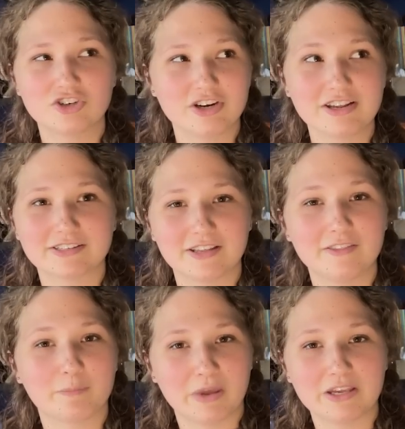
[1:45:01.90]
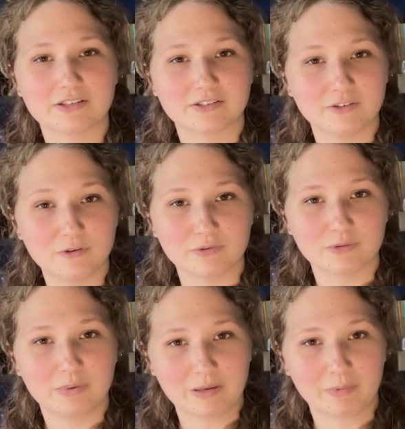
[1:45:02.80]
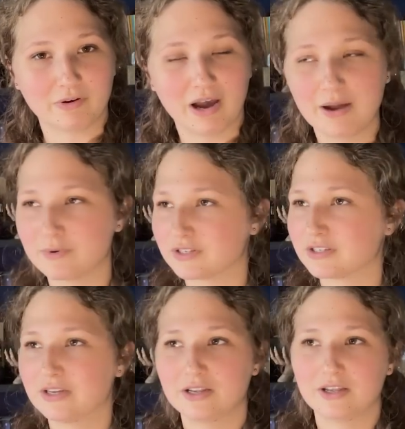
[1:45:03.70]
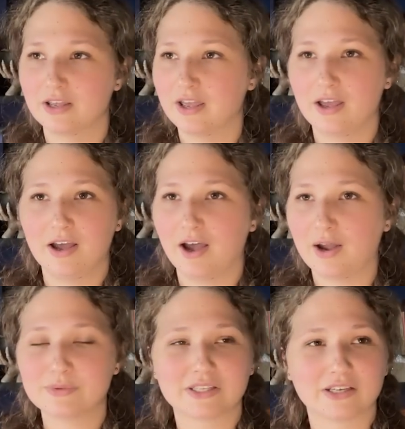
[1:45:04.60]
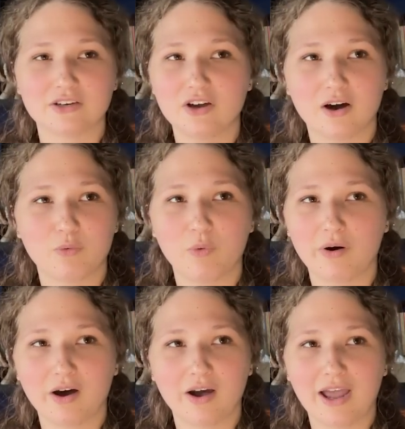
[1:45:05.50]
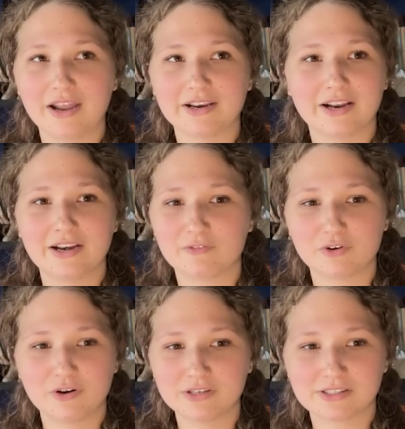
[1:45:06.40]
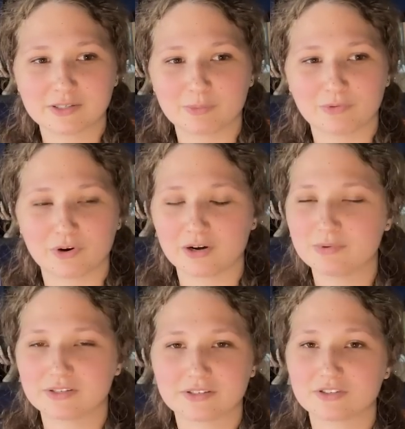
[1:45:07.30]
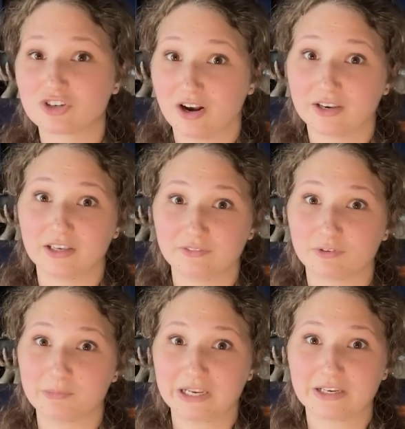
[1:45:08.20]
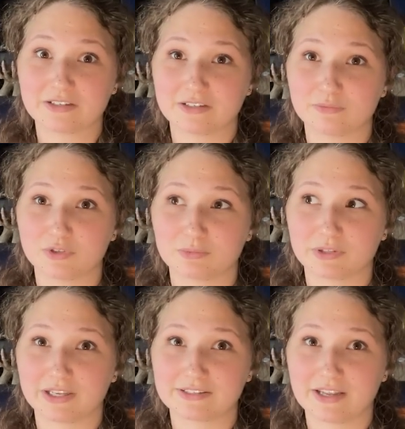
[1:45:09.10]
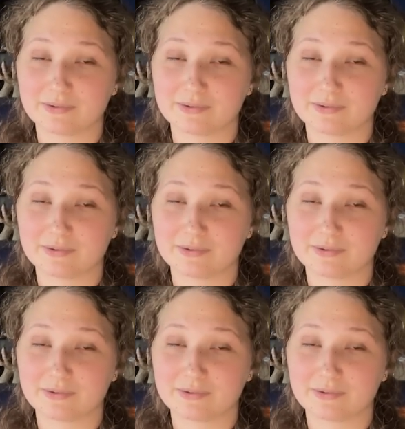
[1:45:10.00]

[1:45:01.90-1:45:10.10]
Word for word: She is in the pink suit, people. I was, I was like, no, how did I never notice this before? It was shocking for me to, to realize that.